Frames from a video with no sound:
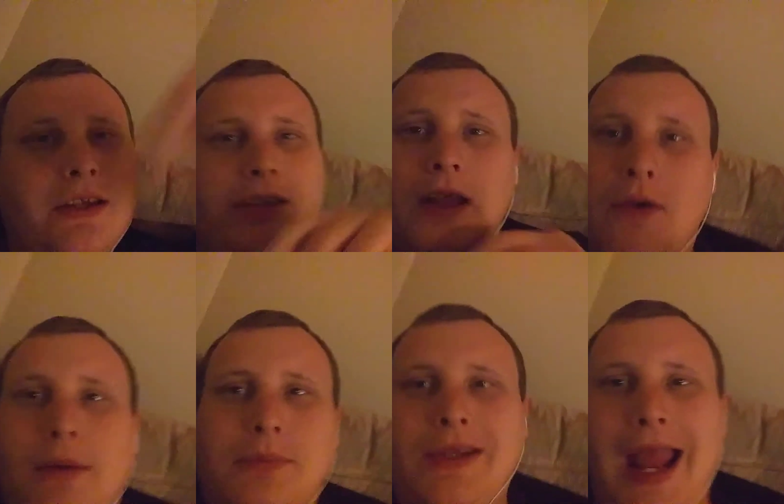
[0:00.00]
Know what
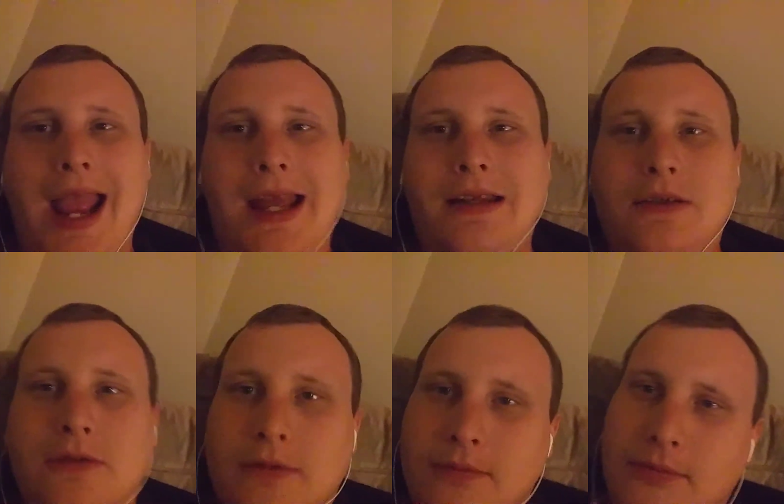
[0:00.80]
I'm saying?
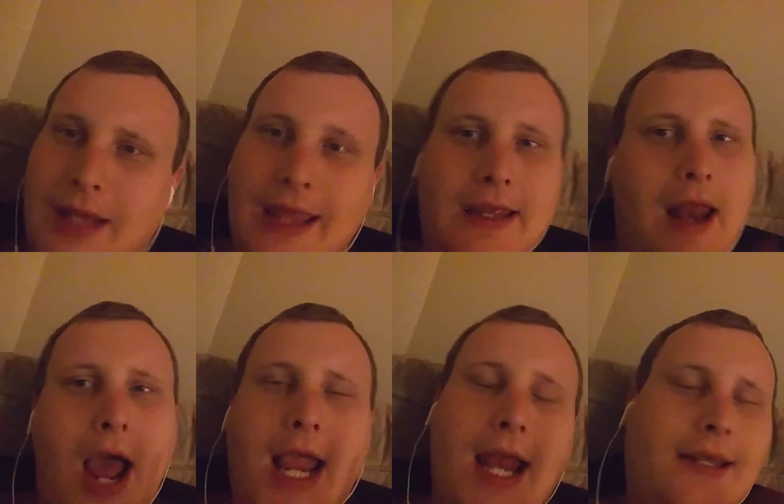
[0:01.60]
You know,
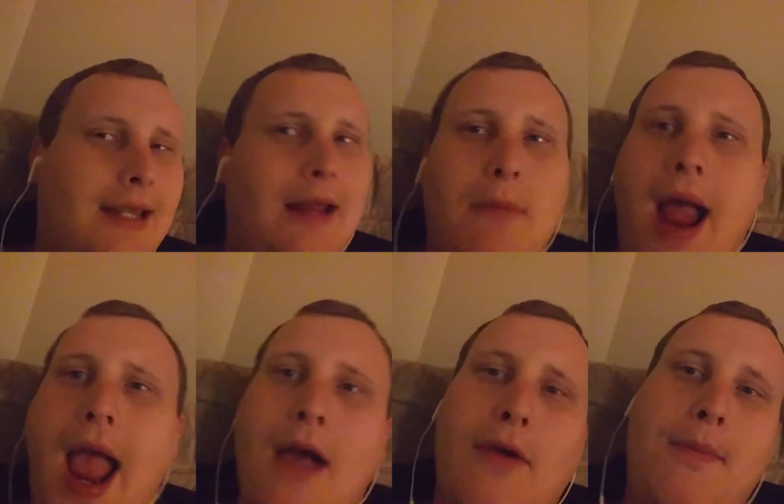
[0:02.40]
I gotta thank my
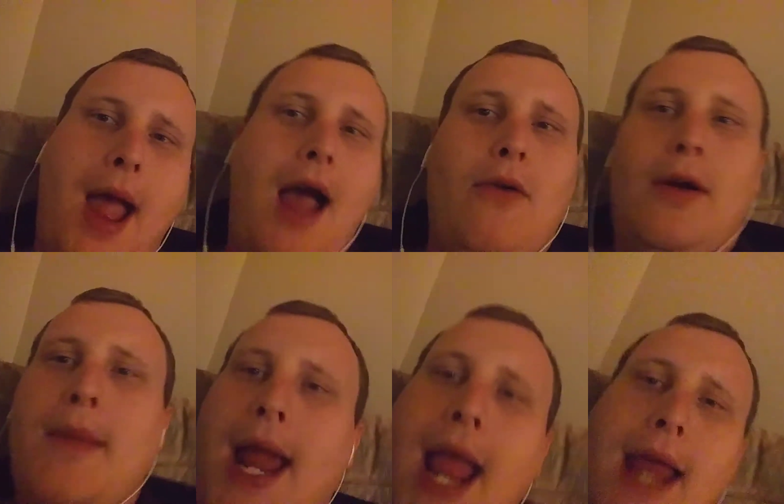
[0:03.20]
higher power,
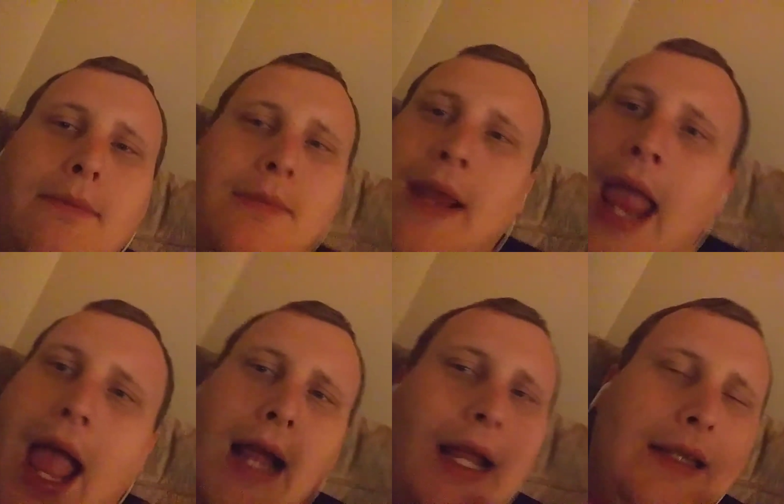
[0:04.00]
man.
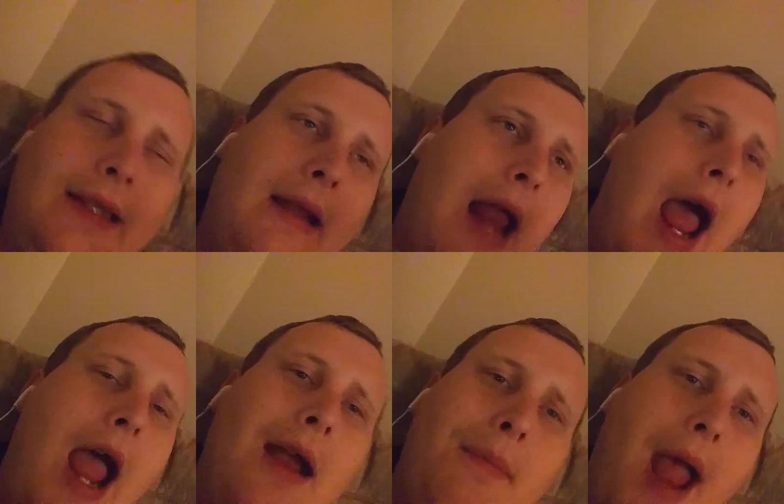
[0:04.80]
I gotta thank the
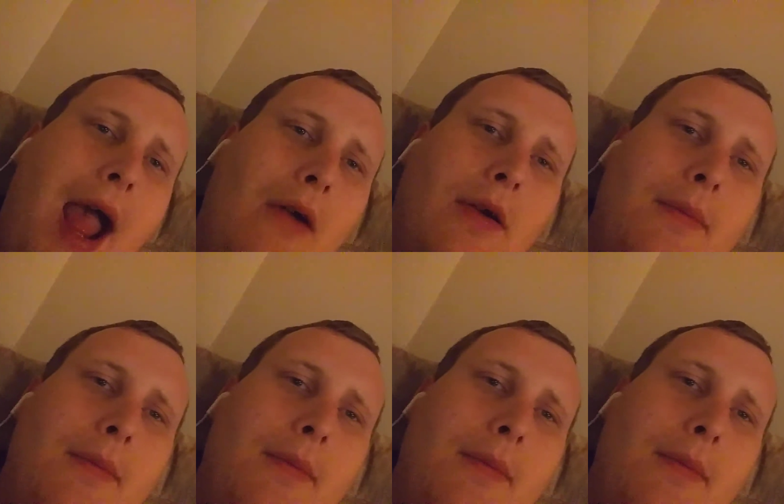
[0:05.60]
higher power,